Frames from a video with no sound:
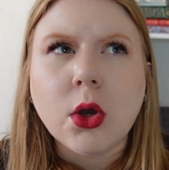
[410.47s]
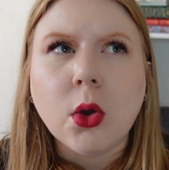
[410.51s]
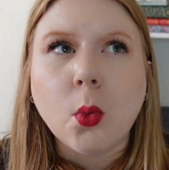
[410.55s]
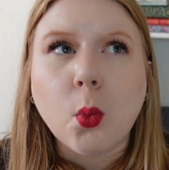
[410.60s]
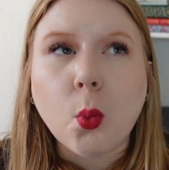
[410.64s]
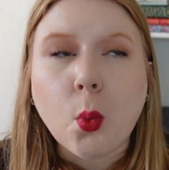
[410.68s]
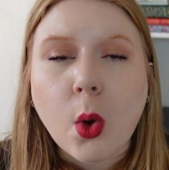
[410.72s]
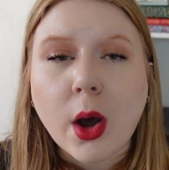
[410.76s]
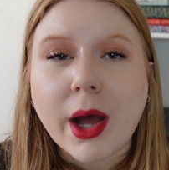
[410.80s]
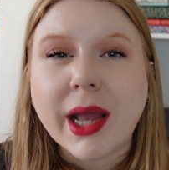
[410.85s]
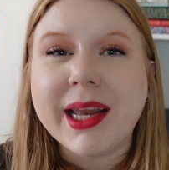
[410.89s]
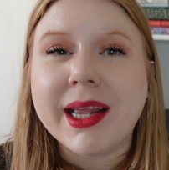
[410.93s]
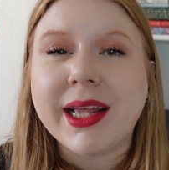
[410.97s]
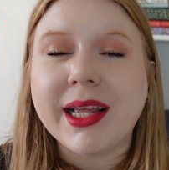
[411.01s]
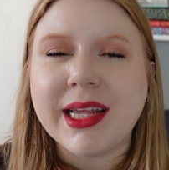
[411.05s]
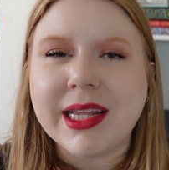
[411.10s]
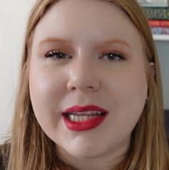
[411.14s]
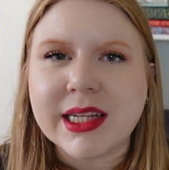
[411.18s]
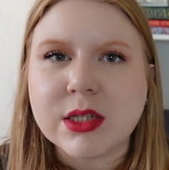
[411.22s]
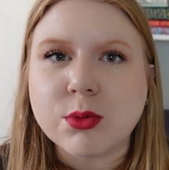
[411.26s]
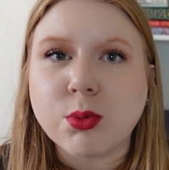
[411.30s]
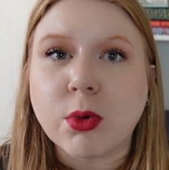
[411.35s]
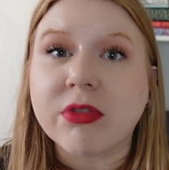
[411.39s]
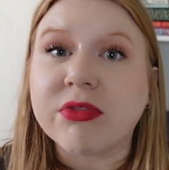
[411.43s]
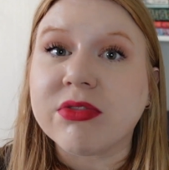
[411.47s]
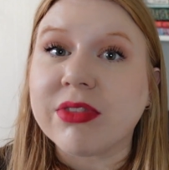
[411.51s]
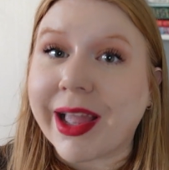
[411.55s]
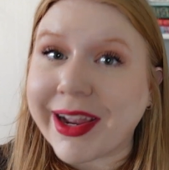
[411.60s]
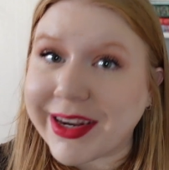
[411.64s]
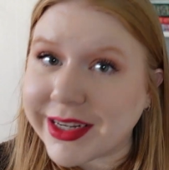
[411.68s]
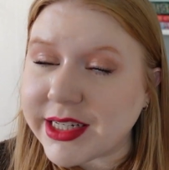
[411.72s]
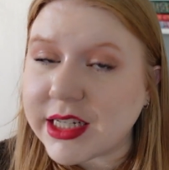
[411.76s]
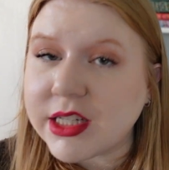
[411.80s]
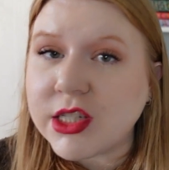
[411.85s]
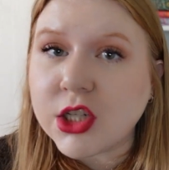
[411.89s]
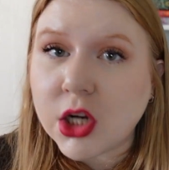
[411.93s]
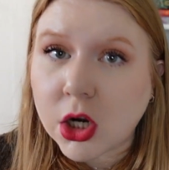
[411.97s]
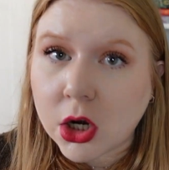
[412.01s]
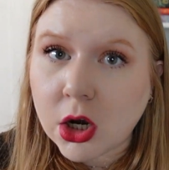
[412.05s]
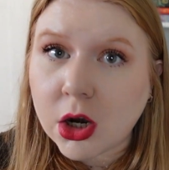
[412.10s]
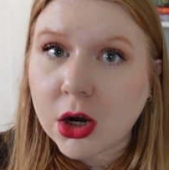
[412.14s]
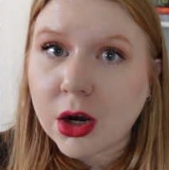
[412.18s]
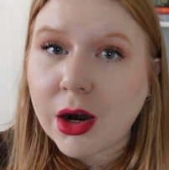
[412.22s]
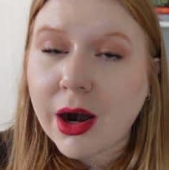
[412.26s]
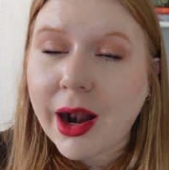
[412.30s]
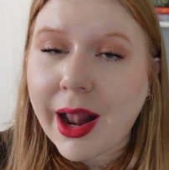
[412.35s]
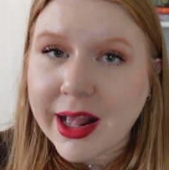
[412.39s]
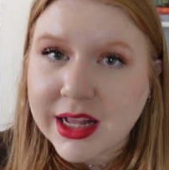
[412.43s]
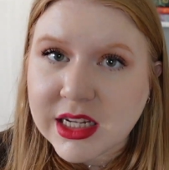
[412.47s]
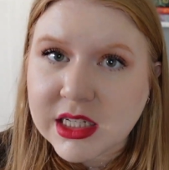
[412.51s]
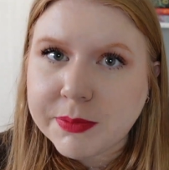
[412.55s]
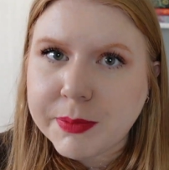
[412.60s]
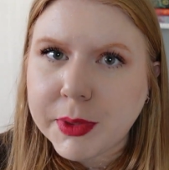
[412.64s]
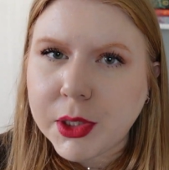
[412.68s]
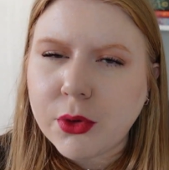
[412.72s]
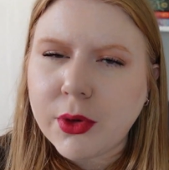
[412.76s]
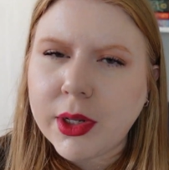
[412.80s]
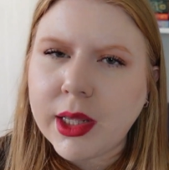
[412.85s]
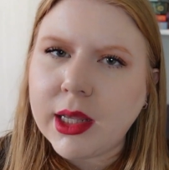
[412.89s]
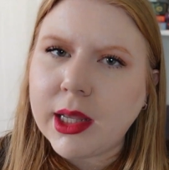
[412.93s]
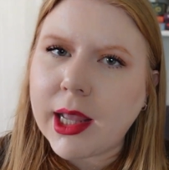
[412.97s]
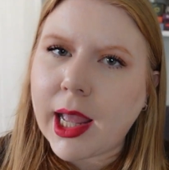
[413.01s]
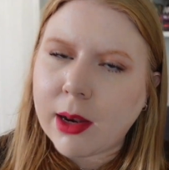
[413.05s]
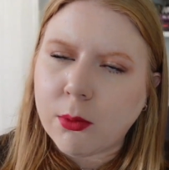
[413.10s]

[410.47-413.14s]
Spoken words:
what is reflected to her as beauty.